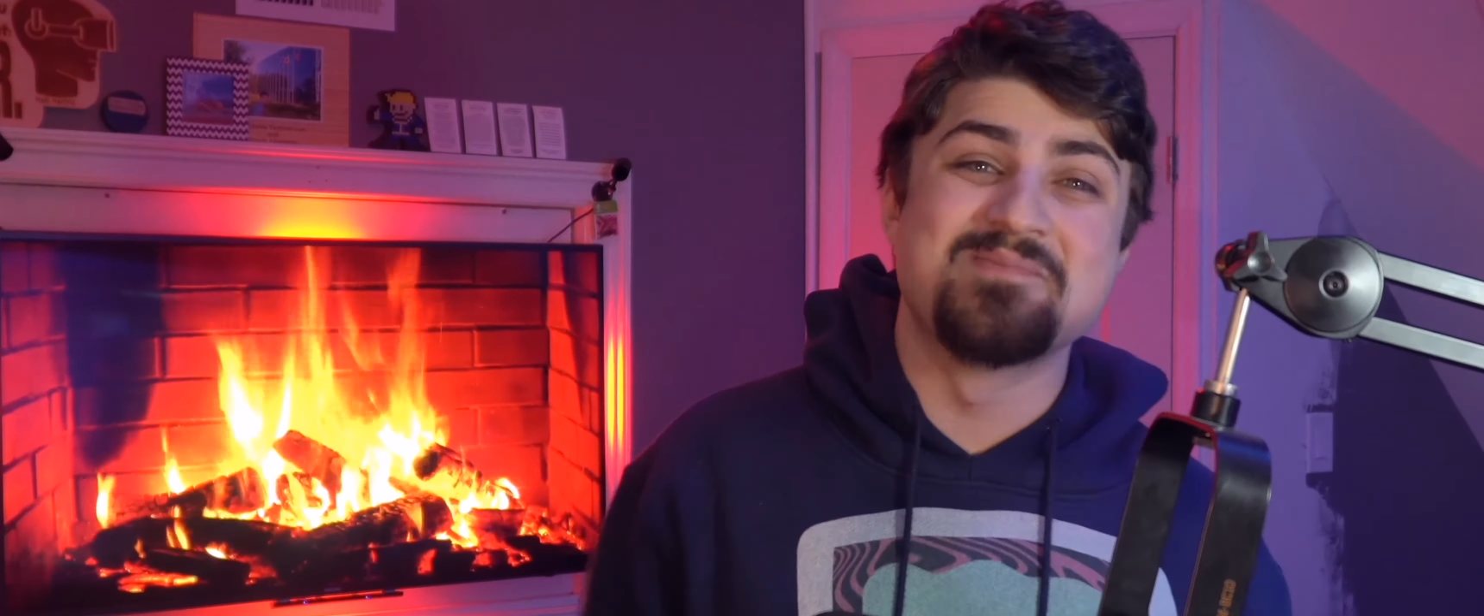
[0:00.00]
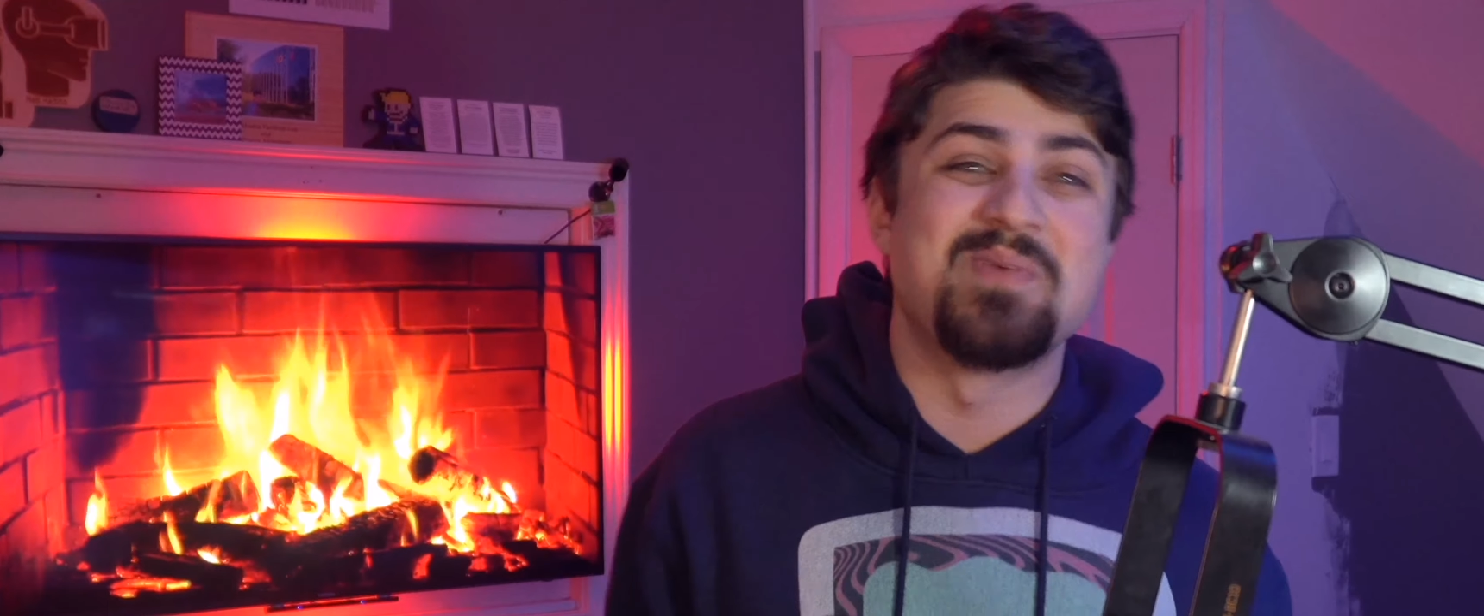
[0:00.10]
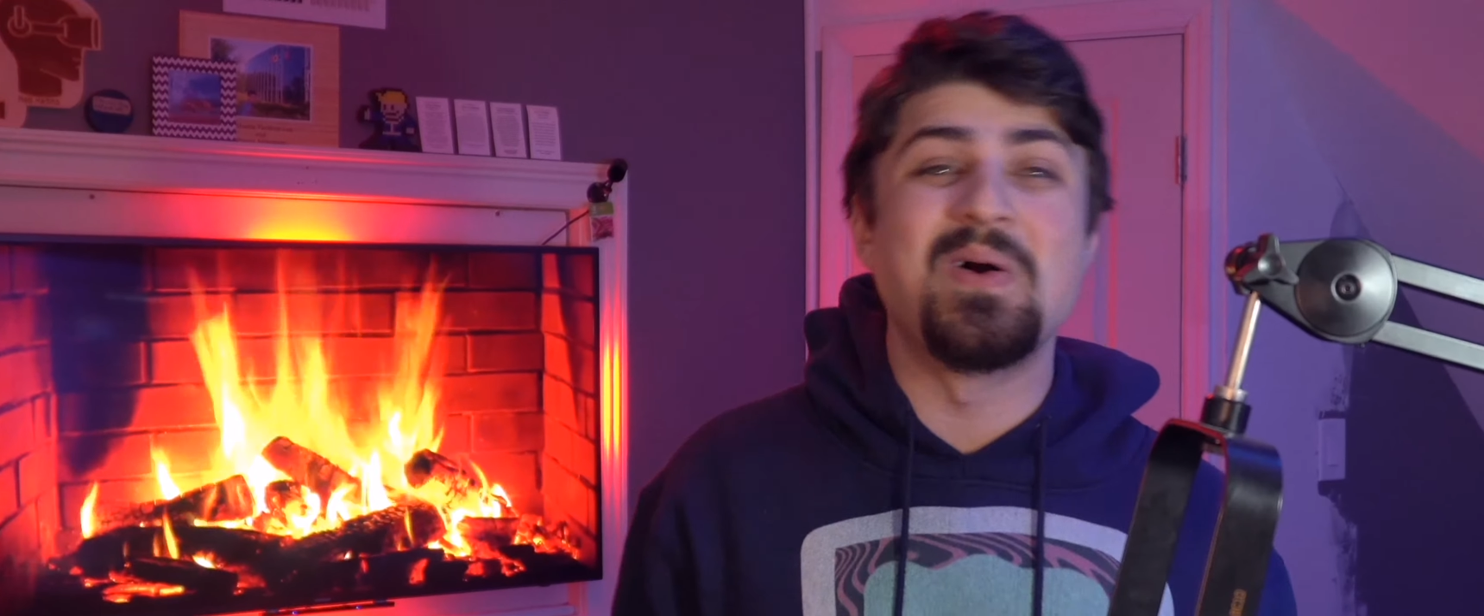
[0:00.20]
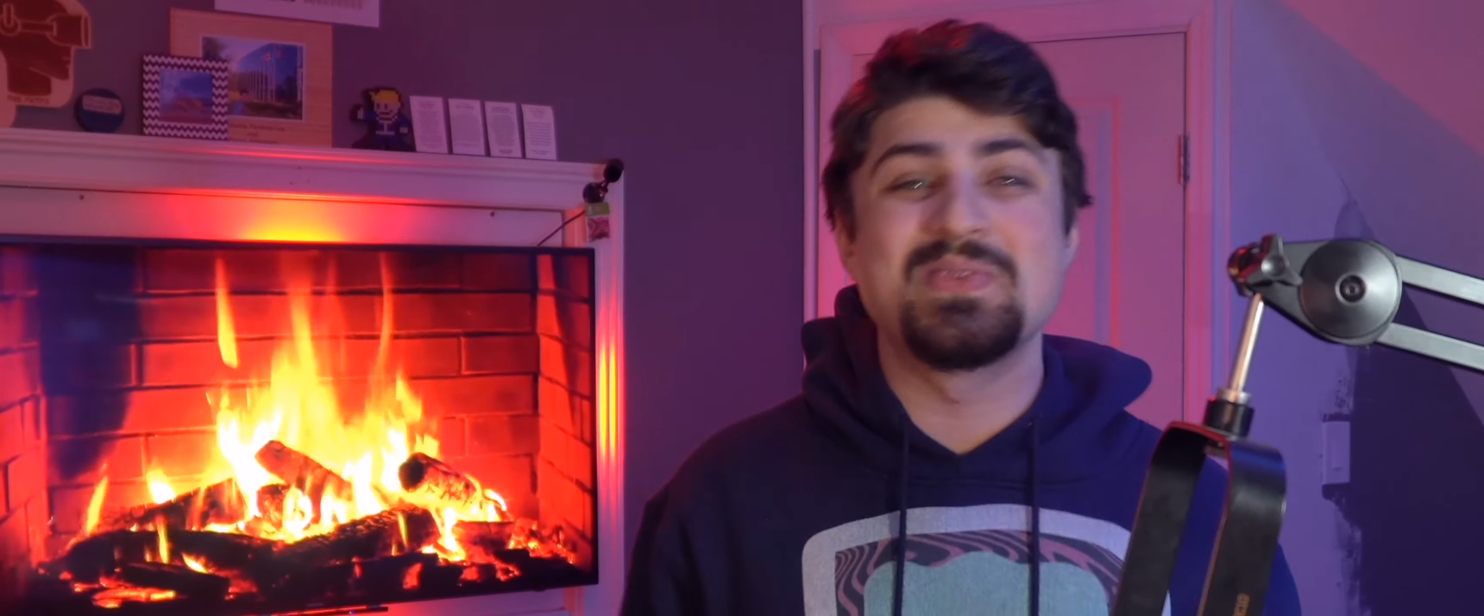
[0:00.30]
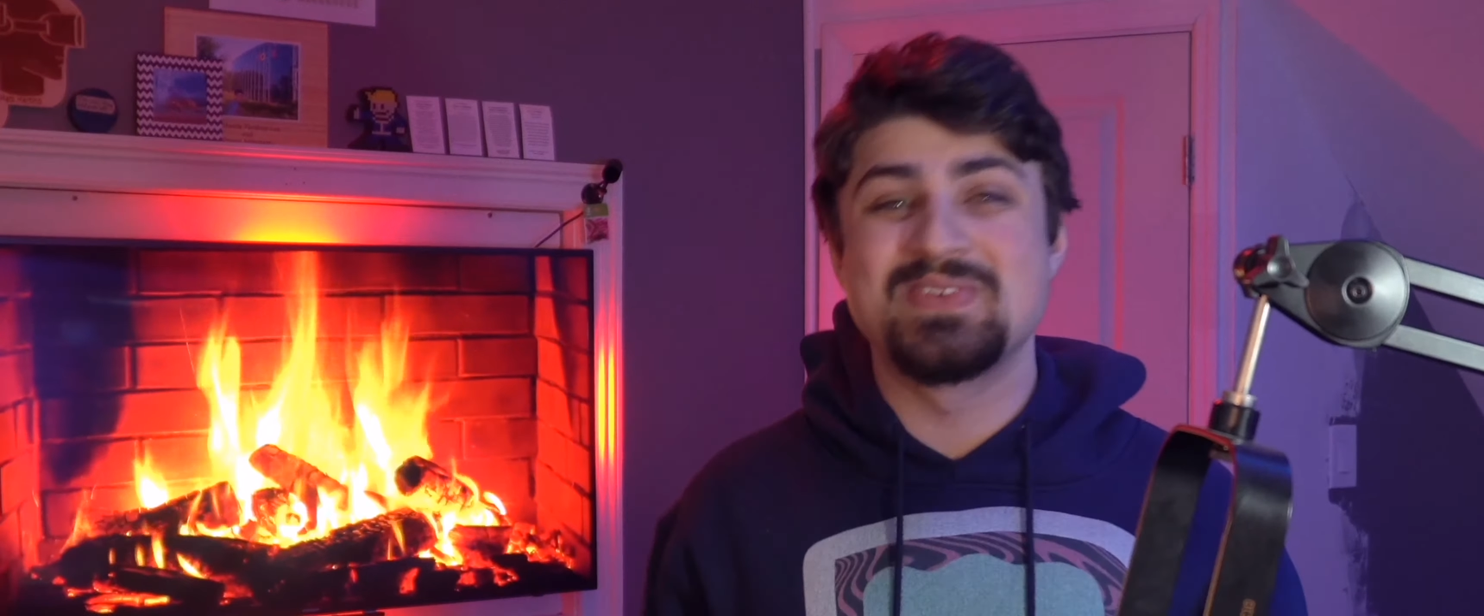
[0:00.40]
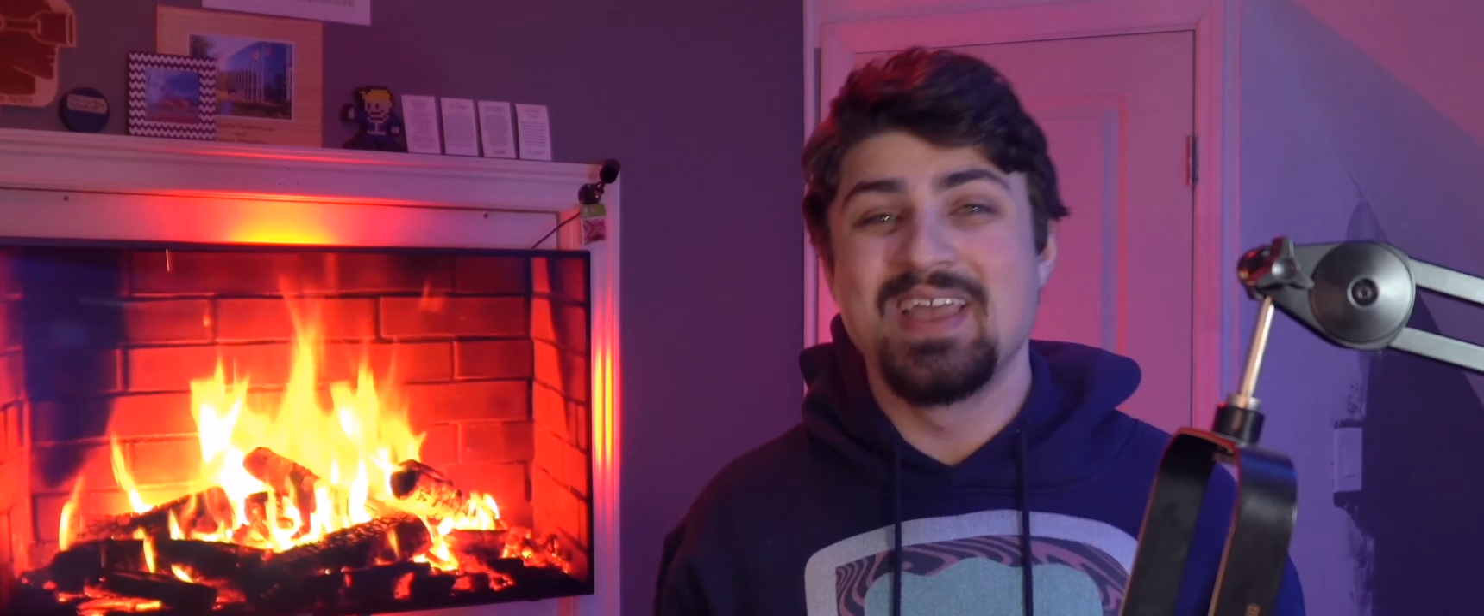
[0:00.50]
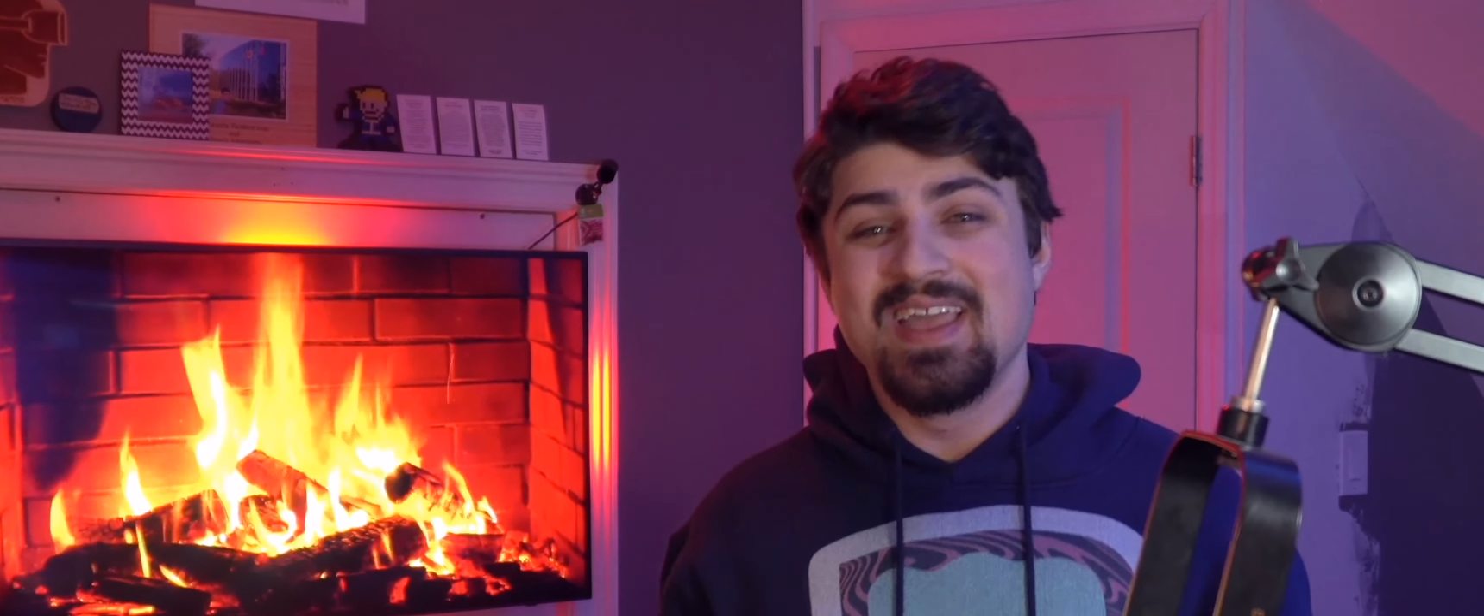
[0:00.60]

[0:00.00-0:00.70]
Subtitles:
bolts,